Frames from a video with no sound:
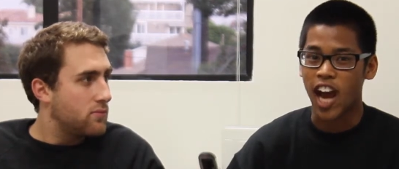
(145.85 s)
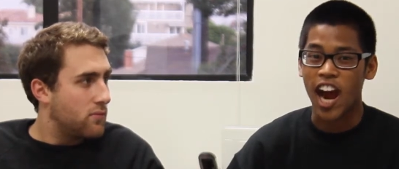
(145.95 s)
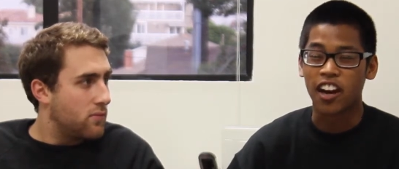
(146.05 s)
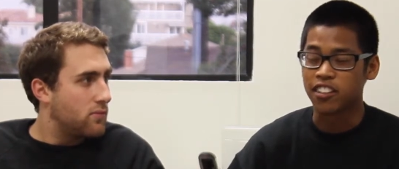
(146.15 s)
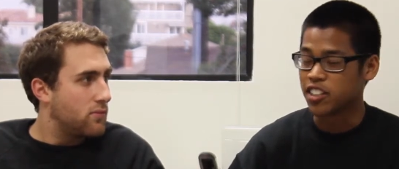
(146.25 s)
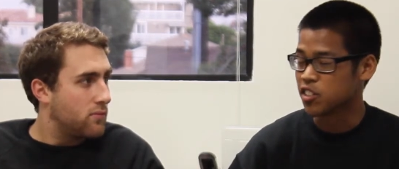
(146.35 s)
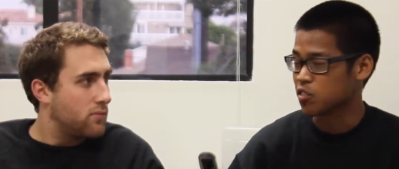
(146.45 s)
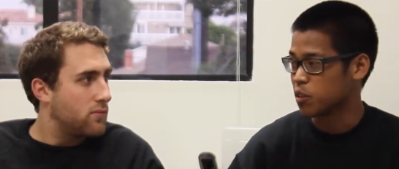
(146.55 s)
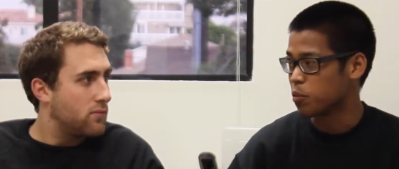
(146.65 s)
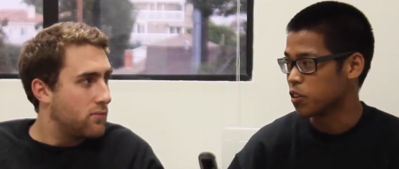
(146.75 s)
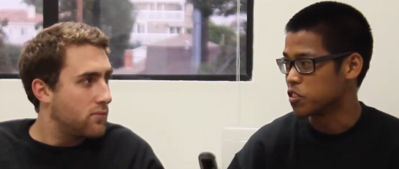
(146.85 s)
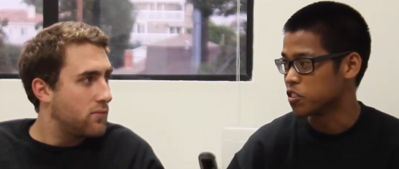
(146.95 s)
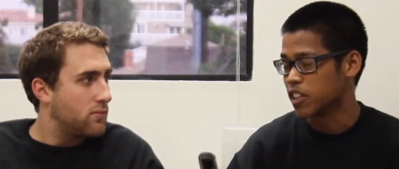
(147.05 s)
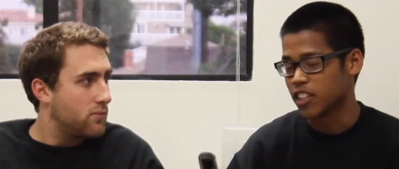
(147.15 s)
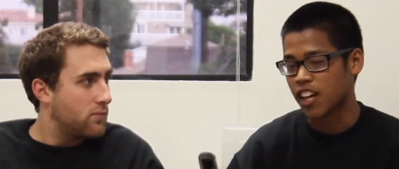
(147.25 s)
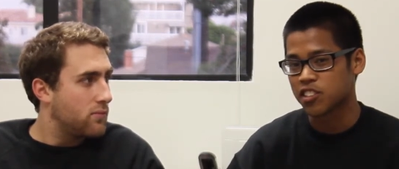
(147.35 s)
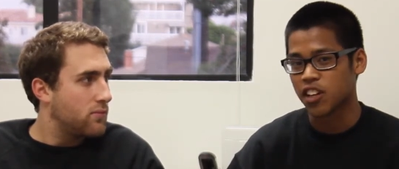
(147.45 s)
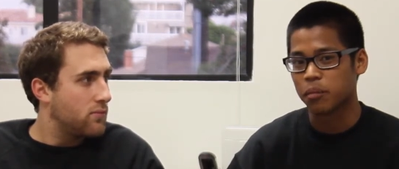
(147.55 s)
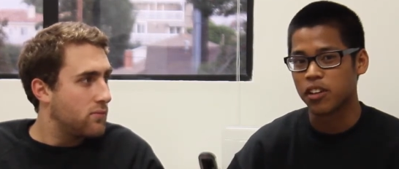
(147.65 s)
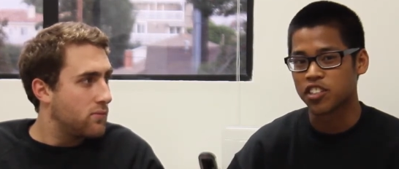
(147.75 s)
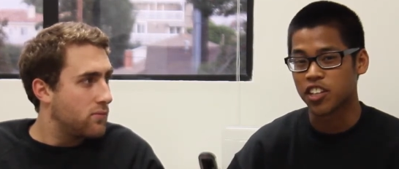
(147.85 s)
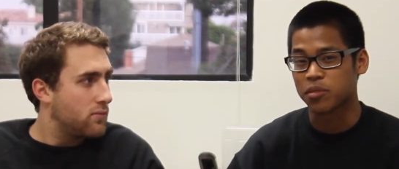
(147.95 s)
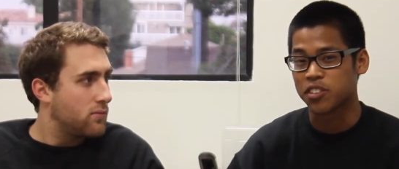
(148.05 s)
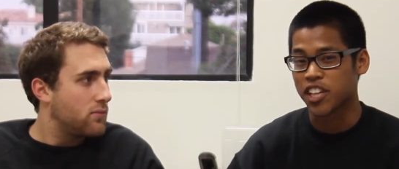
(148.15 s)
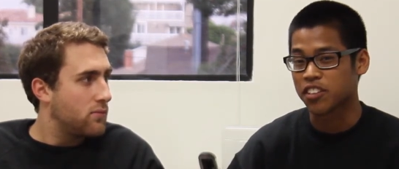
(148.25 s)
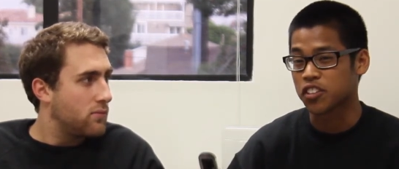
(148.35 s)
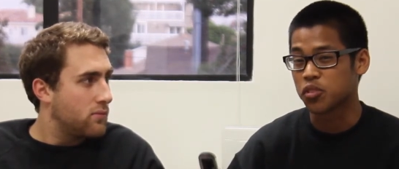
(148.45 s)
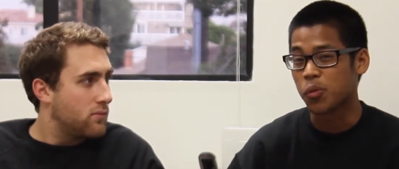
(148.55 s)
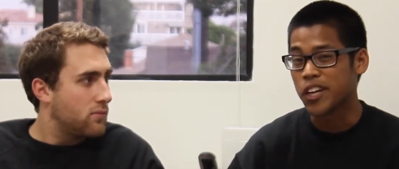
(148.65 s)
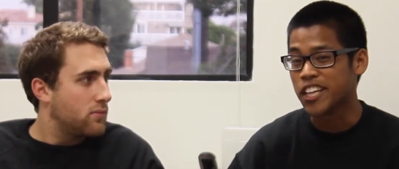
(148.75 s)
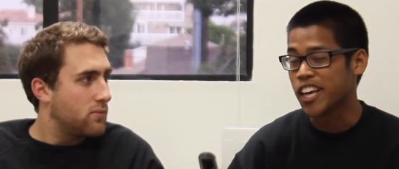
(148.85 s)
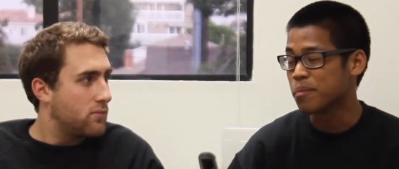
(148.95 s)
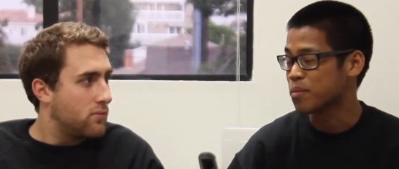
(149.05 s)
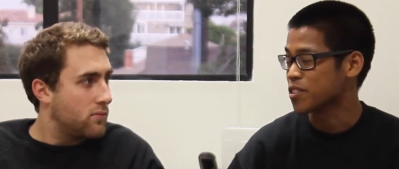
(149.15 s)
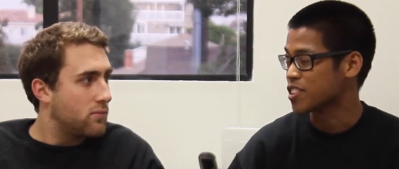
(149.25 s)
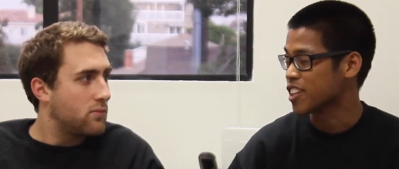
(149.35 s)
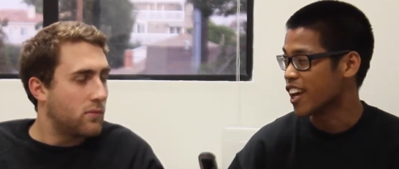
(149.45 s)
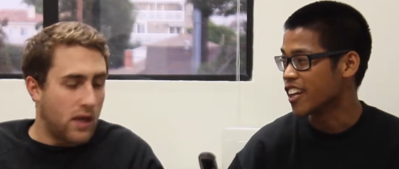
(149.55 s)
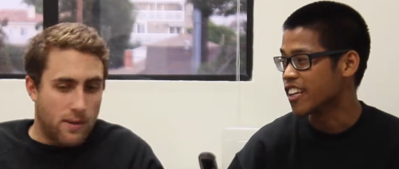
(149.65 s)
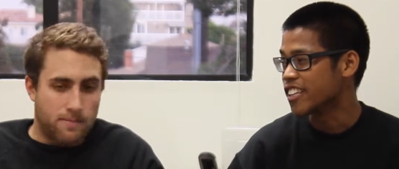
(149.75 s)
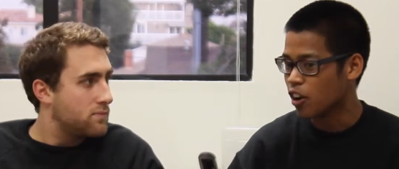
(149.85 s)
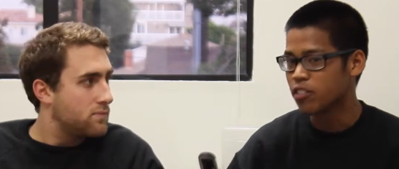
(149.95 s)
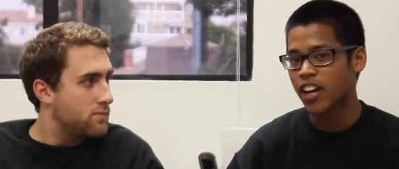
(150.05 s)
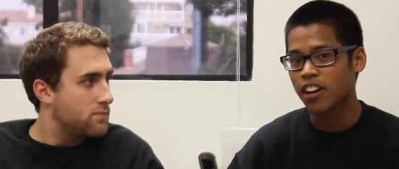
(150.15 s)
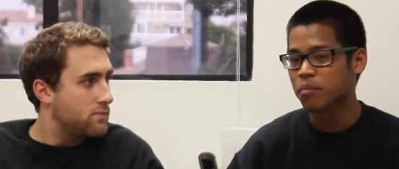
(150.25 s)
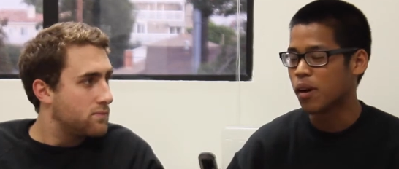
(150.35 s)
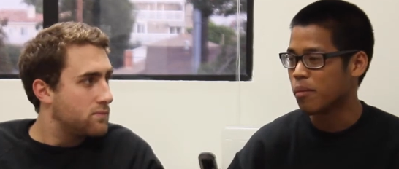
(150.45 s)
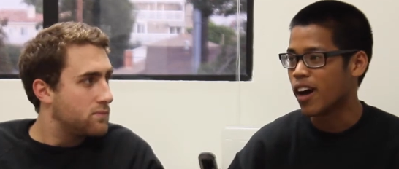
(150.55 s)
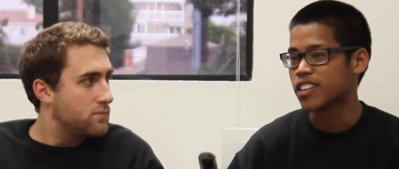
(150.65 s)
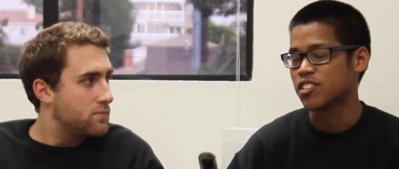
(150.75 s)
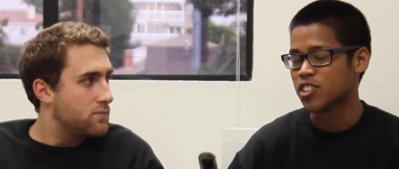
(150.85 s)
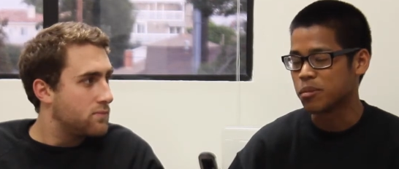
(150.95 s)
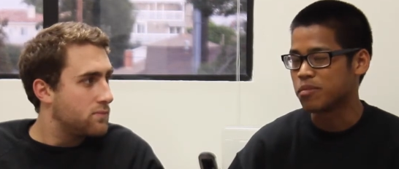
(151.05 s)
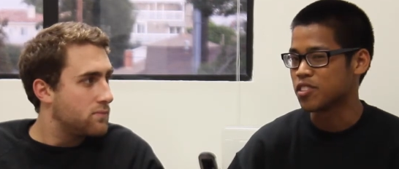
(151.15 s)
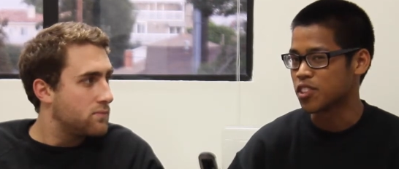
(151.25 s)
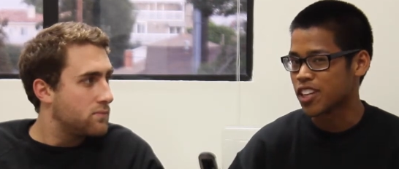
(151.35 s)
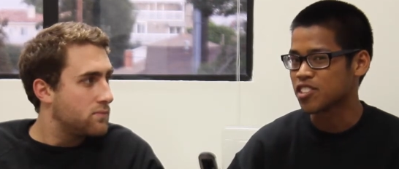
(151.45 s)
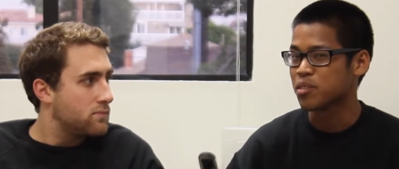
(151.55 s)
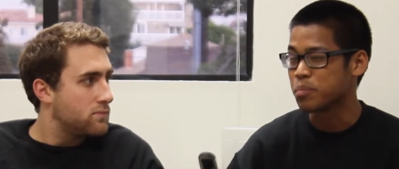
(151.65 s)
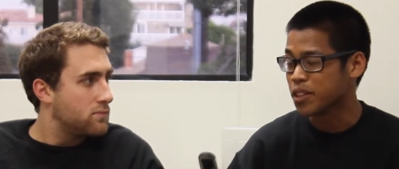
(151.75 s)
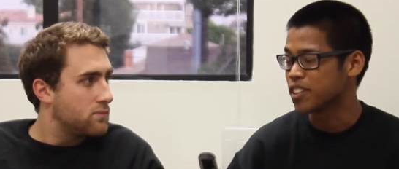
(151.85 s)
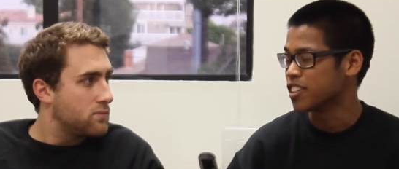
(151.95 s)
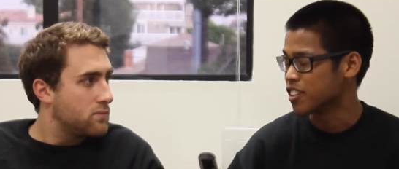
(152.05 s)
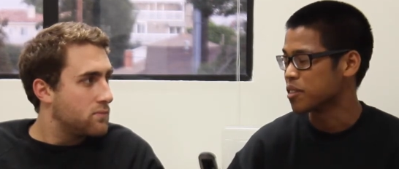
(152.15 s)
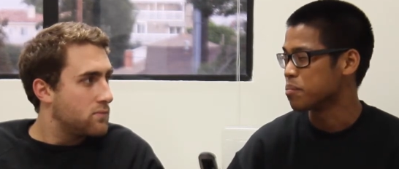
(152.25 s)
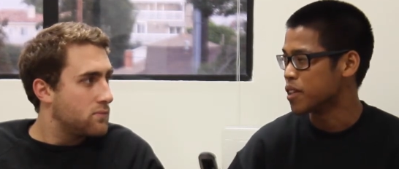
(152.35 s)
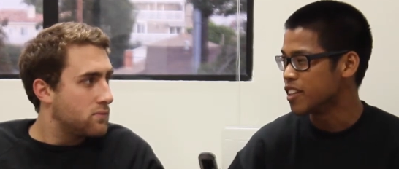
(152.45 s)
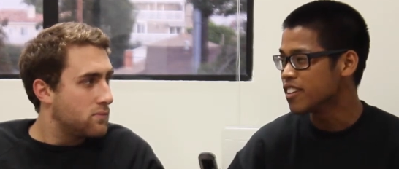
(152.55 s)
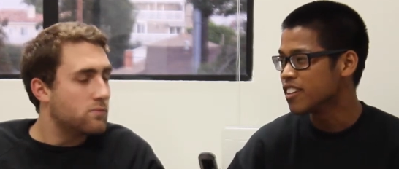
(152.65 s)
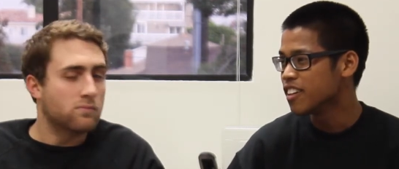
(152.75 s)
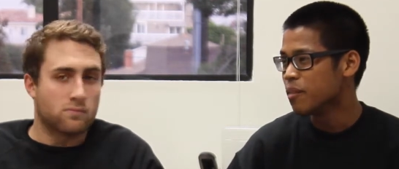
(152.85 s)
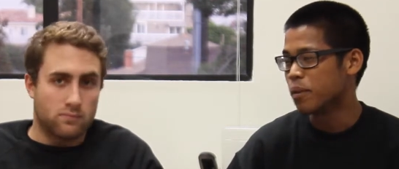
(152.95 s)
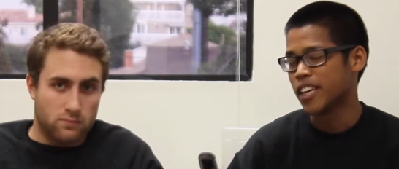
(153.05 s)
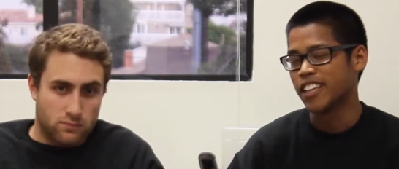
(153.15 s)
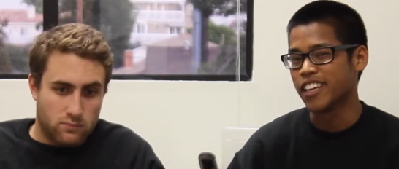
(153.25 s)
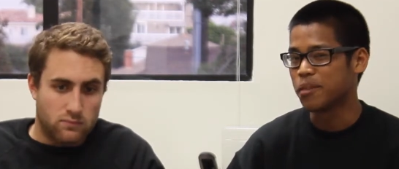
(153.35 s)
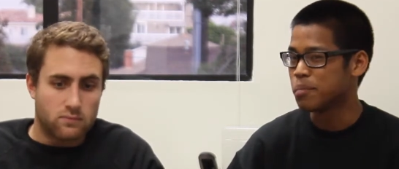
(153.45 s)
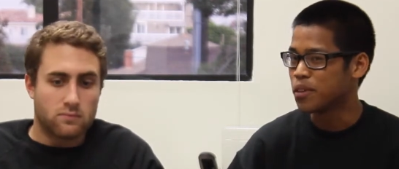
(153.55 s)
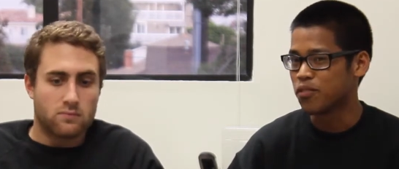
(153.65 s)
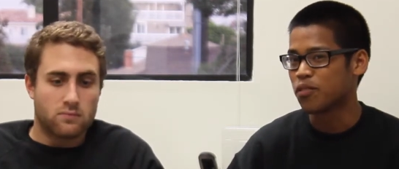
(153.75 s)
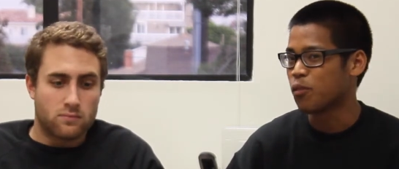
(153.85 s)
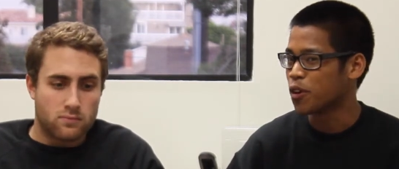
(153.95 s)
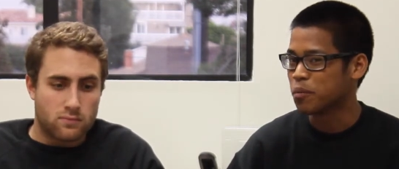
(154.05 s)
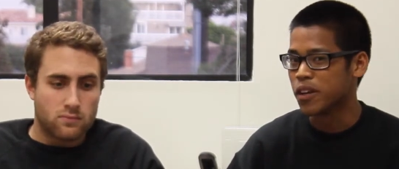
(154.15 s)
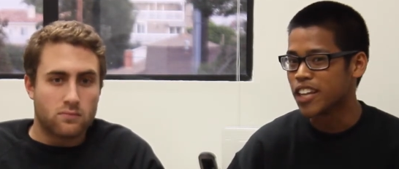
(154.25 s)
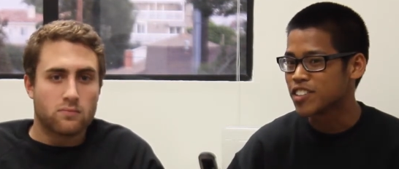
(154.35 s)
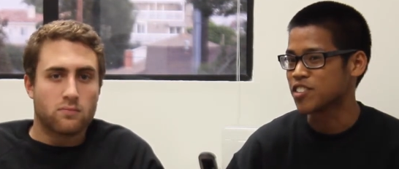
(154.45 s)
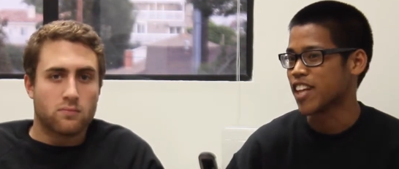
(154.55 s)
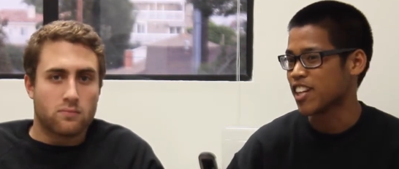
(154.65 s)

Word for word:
Speaker 1: Ireland's three-point shooting last time I checked was down to 28%. Yep. No doubt in my mind this team still has the ability to compete, mm-hmm. but can they compete for 40 minutes?